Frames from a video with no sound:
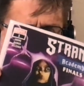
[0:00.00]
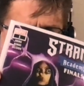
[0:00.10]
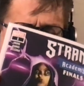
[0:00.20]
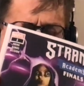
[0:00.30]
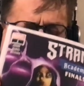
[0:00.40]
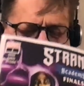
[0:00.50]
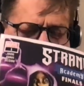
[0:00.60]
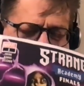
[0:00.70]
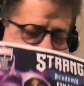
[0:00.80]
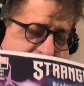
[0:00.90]
thing on it. It
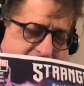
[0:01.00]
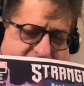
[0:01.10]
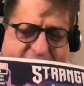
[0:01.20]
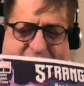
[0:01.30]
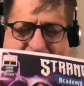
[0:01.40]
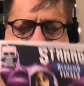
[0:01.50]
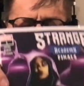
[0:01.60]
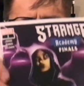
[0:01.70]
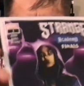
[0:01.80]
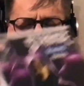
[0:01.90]
just feels like, okay, this is the next
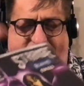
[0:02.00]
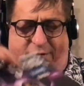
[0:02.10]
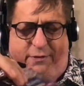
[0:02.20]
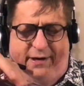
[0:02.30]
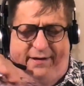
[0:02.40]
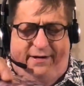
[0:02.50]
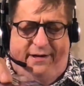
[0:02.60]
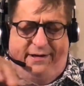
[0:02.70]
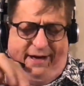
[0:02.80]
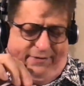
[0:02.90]
step of the story
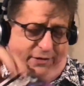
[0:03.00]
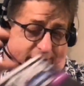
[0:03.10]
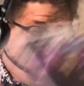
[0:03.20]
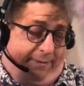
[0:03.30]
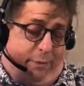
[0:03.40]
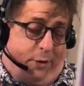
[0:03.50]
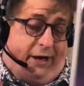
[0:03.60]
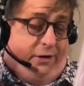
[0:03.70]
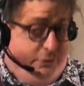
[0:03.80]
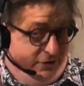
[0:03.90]
after a little bit of a break,
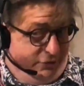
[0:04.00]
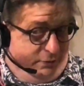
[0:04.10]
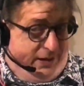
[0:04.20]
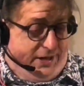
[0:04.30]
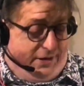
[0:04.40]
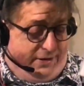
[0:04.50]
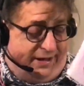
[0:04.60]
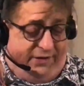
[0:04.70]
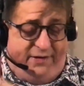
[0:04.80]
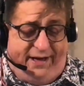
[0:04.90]
which is really all it
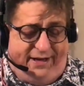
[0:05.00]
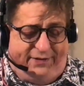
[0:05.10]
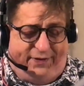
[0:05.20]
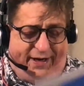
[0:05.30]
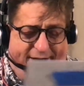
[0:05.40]
is, and it's fine.